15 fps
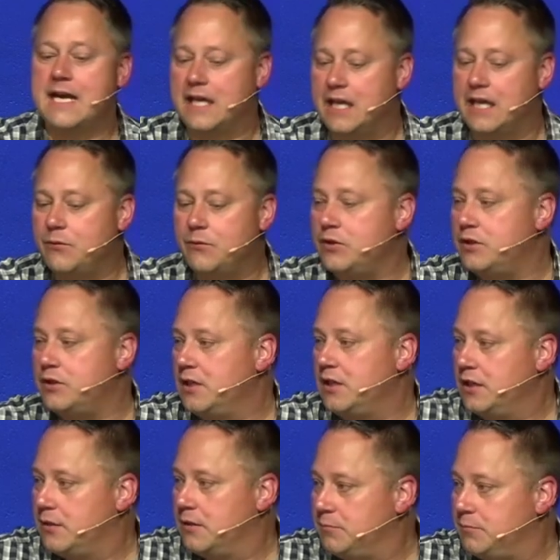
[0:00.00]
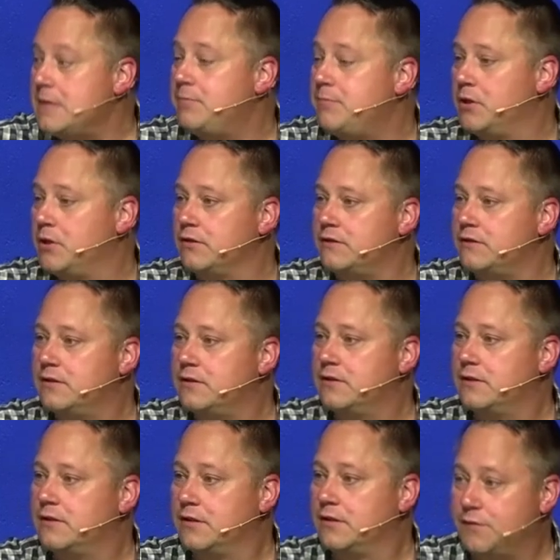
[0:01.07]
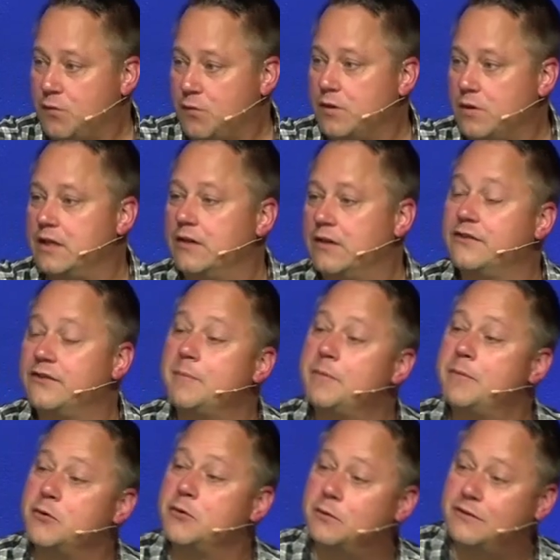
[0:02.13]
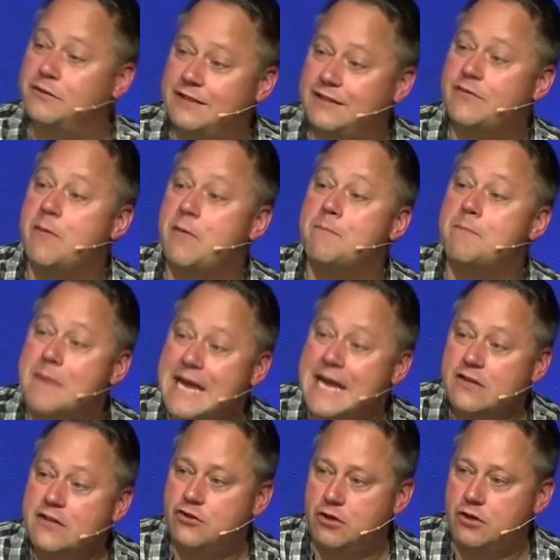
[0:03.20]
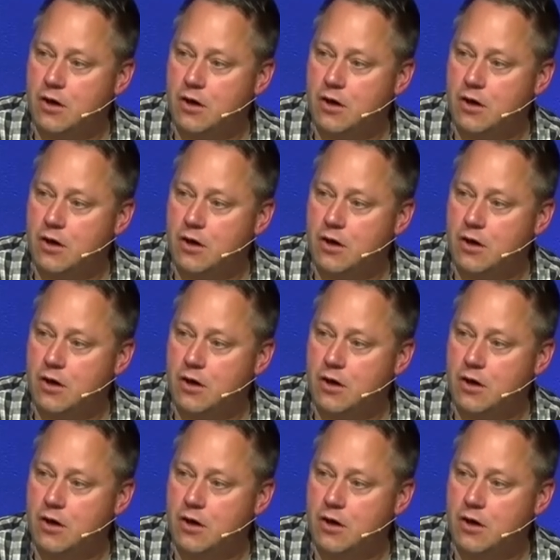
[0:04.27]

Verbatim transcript: it would be built in four years, but it would receive a major